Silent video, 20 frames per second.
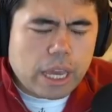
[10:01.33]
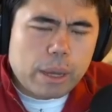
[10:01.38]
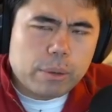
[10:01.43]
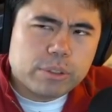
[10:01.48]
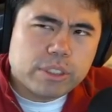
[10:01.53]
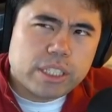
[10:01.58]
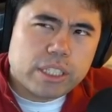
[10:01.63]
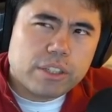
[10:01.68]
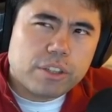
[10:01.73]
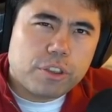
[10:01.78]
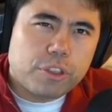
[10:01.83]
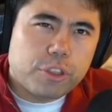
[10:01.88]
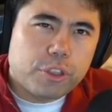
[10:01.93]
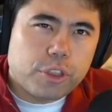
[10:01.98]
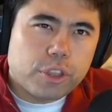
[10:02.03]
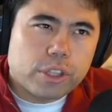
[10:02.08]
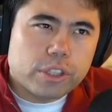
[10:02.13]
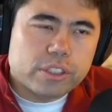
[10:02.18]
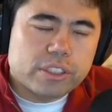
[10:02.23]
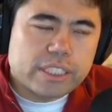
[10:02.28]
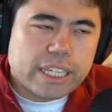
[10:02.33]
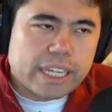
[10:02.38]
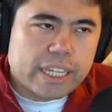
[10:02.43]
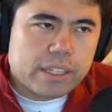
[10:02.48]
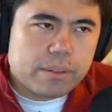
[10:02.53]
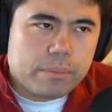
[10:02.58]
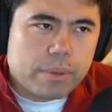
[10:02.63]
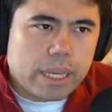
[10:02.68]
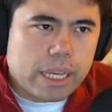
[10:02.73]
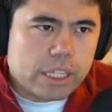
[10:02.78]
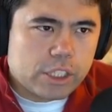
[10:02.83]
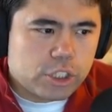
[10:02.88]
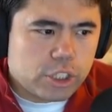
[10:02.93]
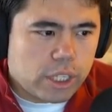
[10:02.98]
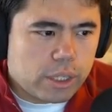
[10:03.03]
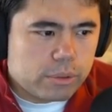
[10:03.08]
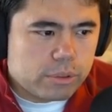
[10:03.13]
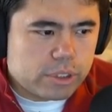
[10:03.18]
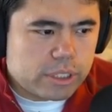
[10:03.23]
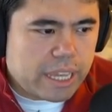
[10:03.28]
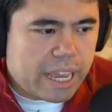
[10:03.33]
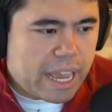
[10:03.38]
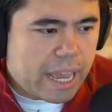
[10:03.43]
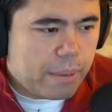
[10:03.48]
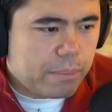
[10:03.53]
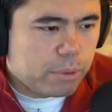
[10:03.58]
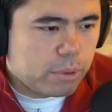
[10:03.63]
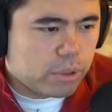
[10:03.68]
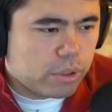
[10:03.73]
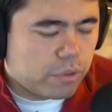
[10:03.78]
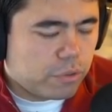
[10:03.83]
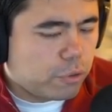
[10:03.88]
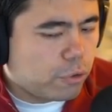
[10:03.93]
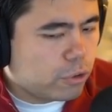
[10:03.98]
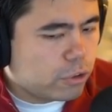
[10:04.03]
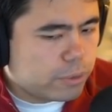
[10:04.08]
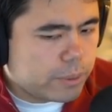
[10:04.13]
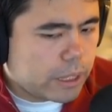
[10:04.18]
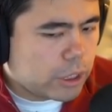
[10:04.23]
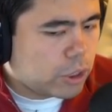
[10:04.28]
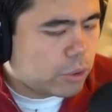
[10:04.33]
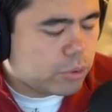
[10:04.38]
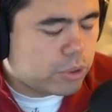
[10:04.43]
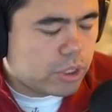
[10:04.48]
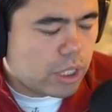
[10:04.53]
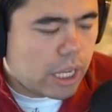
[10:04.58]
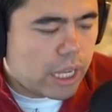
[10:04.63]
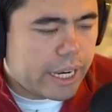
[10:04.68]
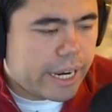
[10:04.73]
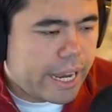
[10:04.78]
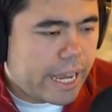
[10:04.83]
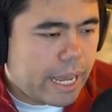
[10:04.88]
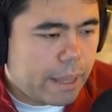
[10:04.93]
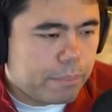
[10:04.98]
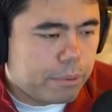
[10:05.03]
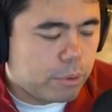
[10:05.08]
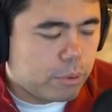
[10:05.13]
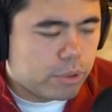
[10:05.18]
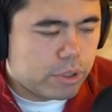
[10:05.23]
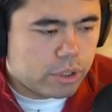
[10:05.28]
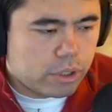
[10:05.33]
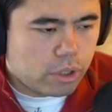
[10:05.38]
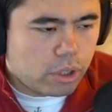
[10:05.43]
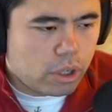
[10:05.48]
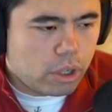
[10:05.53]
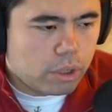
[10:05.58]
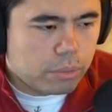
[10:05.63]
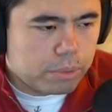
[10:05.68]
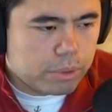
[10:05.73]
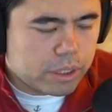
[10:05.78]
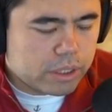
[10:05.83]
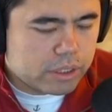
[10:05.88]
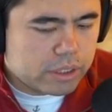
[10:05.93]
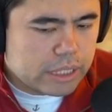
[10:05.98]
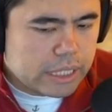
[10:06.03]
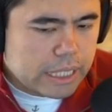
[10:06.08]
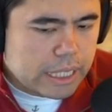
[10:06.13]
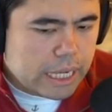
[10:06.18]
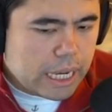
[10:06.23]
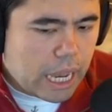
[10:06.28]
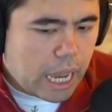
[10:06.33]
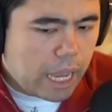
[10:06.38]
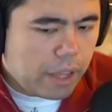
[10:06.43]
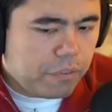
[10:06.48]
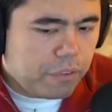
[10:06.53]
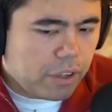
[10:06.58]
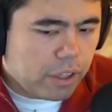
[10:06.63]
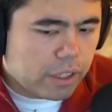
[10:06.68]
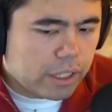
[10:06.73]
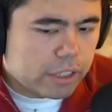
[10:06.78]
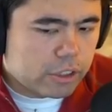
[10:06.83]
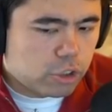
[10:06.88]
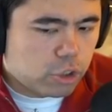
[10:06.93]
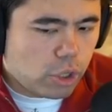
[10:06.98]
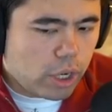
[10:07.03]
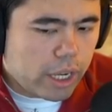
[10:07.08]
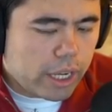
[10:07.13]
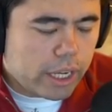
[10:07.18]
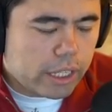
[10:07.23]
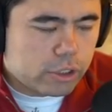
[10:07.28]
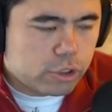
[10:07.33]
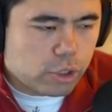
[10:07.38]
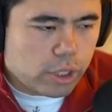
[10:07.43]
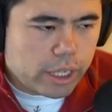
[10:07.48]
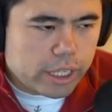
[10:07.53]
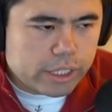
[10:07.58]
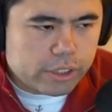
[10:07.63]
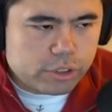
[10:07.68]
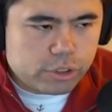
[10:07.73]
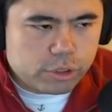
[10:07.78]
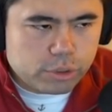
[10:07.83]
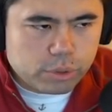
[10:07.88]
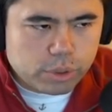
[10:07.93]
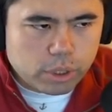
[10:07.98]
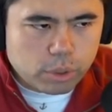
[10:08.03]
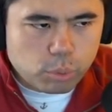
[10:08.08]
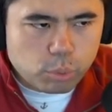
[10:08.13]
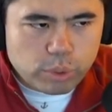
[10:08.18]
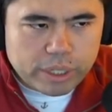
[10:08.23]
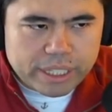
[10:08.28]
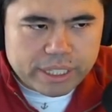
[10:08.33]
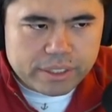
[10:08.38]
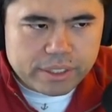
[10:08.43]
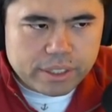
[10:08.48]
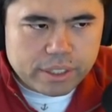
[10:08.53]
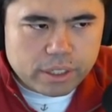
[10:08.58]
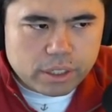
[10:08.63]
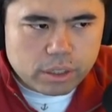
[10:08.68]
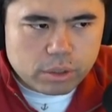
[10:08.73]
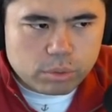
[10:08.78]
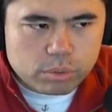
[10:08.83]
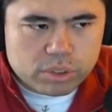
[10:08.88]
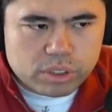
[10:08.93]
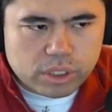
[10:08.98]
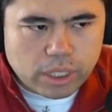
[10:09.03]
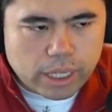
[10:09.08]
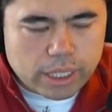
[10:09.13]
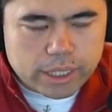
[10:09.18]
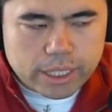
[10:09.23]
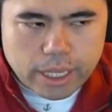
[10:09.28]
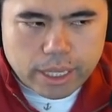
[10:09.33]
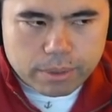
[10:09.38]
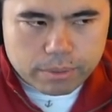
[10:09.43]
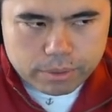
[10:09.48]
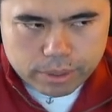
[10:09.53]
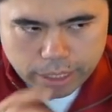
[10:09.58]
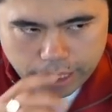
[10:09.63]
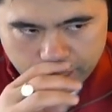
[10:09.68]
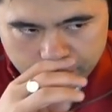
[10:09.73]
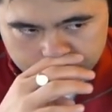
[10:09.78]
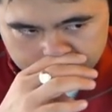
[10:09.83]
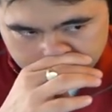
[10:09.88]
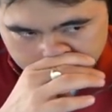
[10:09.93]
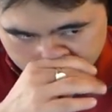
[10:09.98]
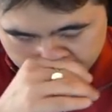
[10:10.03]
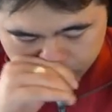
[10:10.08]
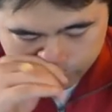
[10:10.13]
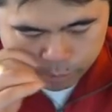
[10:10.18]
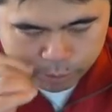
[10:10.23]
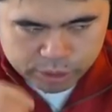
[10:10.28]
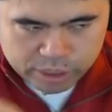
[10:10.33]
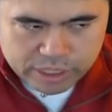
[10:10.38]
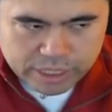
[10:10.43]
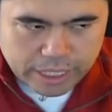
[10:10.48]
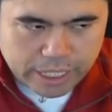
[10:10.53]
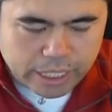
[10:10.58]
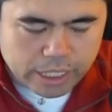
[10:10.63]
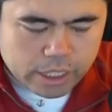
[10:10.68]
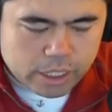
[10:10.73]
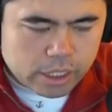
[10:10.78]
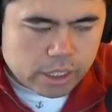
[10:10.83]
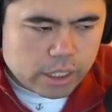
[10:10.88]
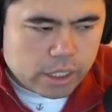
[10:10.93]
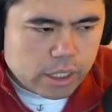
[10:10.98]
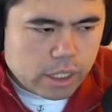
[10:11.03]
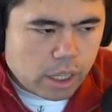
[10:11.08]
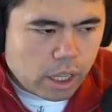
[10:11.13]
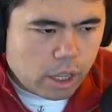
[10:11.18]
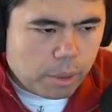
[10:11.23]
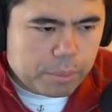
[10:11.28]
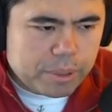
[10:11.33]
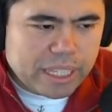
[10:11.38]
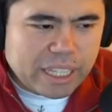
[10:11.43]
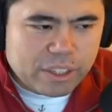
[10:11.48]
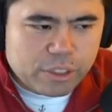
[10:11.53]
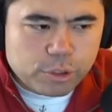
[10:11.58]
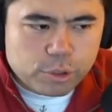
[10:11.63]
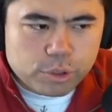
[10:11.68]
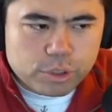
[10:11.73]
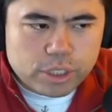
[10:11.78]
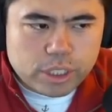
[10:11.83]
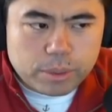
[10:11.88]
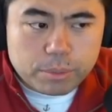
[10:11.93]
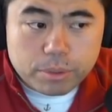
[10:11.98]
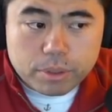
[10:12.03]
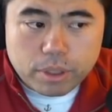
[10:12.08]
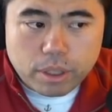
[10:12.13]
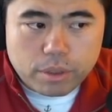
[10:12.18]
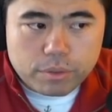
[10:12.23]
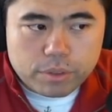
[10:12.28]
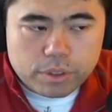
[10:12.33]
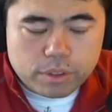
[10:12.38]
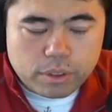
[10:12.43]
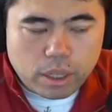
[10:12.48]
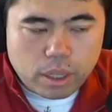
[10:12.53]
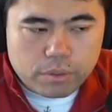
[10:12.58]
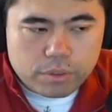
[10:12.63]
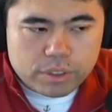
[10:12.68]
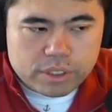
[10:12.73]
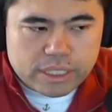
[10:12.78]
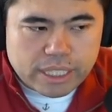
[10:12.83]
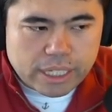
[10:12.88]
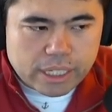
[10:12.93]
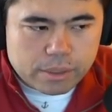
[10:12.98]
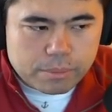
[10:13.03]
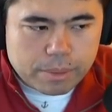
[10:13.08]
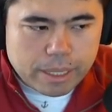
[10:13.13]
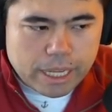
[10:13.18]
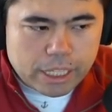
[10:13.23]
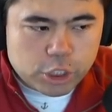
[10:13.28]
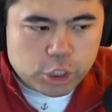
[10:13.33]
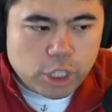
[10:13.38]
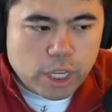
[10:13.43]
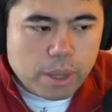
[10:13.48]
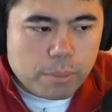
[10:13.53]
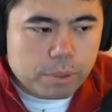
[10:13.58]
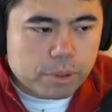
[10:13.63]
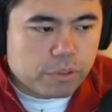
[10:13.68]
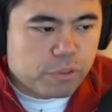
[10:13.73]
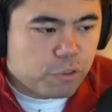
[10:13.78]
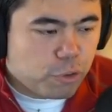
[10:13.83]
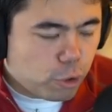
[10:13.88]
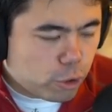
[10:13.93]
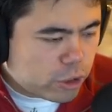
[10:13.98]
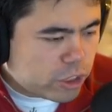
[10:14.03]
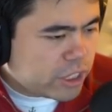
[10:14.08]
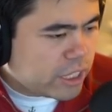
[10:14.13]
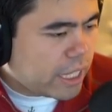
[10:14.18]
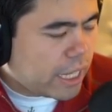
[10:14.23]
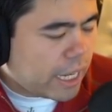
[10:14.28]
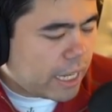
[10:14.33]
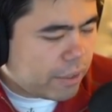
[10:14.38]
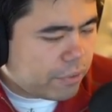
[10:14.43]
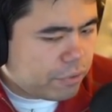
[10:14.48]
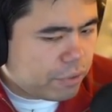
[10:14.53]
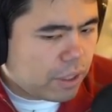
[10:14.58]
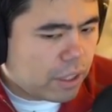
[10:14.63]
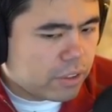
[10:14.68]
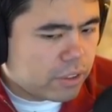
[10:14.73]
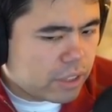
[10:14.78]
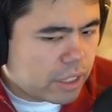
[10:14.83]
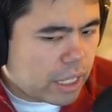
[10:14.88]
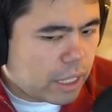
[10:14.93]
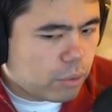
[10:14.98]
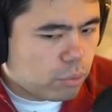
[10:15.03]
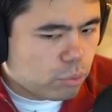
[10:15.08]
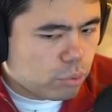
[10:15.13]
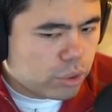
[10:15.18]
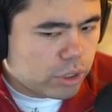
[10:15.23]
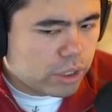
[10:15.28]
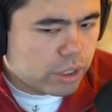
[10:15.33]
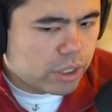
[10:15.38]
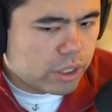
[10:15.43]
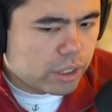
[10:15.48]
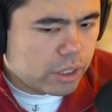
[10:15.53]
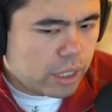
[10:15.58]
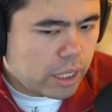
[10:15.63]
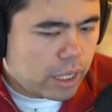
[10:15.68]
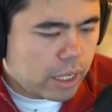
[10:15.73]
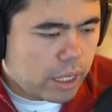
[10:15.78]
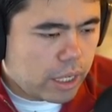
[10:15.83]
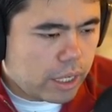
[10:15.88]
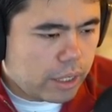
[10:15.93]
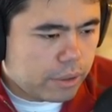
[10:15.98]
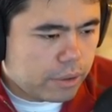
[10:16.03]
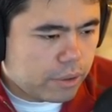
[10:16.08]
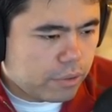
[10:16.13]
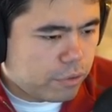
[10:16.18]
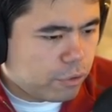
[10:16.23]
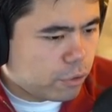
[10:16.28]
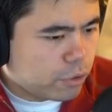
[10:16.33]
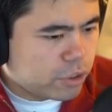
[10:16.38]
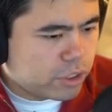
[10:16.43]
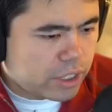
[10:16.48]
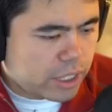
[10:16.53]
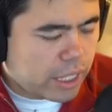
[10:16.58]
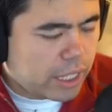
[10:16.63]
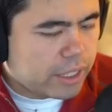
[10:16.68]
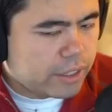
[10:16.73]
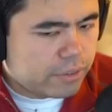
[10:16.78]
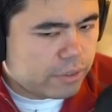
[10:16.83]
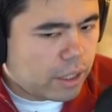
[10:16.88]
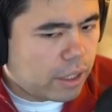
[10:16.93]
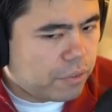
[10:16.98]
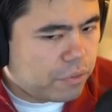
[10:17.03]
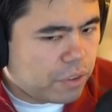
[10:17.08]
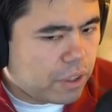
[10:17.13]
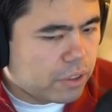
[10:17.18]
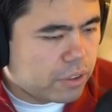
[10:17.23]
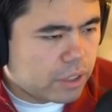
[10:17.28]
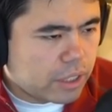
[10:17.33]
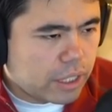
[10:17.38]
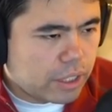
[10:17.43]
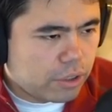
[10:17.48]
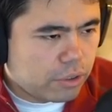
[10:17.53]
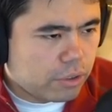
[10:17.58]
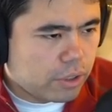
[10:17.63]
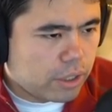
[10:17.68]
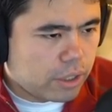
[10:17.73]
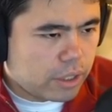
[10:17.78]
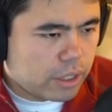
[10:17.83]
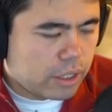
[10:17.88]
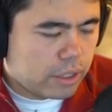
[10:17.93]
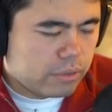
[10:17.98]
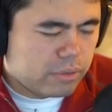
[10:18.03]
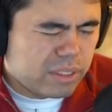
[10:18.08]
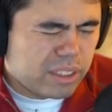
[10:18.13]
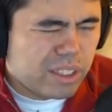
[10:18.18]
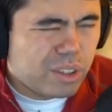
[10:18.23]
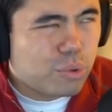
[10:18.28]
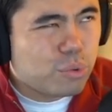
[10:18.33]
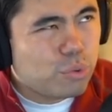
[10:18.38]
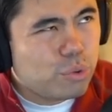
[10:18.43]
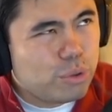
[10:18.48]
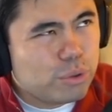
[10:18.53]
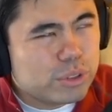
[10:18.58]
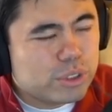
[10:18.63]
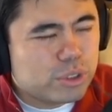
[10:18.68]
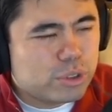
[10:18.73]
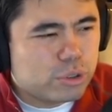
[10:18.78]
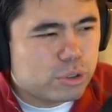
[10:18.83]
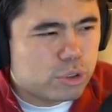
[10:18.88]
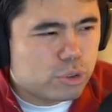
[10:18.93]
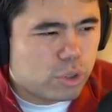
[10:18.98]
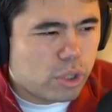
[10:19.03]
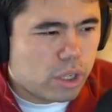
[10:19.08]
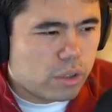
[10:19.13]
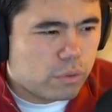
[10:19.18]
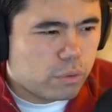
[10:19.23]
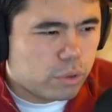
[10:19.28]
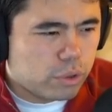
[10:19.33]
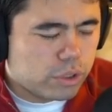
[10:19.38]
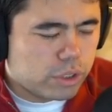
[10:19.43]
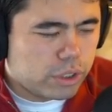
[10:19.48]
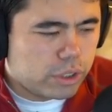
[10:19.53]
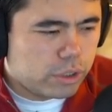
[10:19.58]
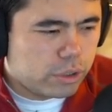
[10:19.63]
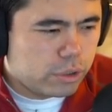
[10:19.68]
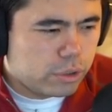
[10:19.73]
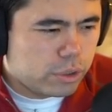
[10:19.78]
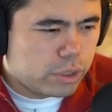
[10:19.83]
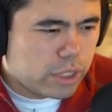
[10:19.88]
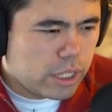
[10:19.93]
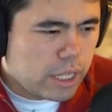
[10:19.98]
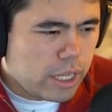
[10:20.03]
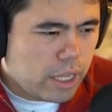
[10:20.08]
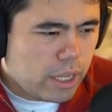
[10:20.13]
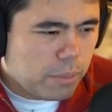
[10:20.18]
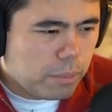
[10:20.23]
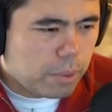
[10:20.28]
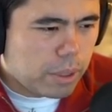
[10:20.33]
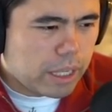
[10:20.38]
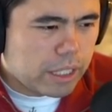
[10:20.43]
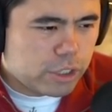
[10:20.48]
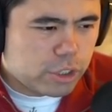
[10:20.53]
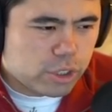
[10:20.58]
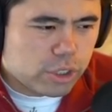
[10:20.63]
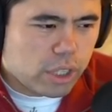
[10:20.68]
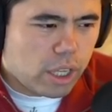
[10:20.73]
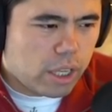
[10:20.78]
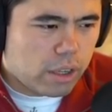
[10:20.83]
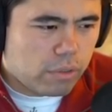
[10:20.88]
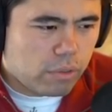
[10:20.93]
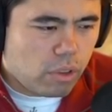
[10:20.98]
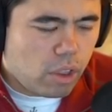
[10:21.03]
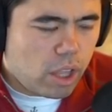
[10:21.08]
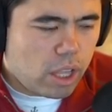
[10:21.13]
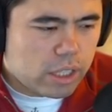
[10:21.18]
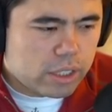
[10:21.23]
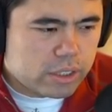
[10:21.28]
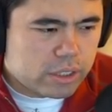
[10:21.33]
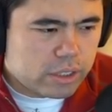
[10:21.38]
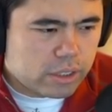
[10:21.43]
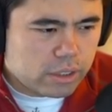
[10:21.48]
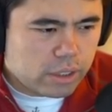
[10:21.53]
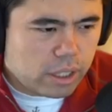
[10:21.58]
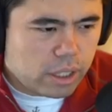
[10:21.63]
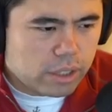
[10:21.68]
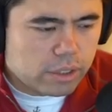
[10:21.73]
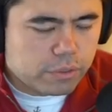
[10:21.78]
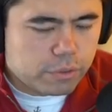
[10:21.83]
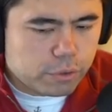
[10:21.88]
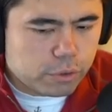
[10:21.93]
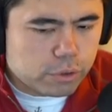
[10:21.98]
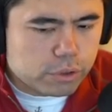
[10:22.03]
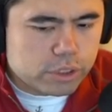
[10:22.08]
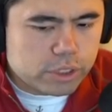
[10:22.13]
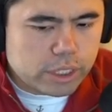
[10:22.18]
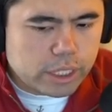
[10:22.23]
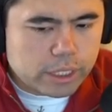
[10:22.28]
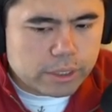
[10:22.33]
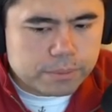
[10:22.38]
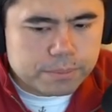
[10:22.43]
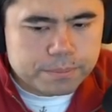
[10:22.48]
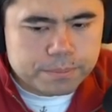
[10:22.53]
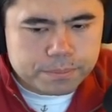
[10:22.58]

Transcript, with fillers: I would say the, the second match I was happy with the first match I was not happy with at all because I felt like try, trying to uh, win there was not that that big of a mistake um in that third game of the, of the of the second match but the first day I felt that I really I, I the first day I, I felt that I th- that through is too strong word to use but I should not have lost the, on the first day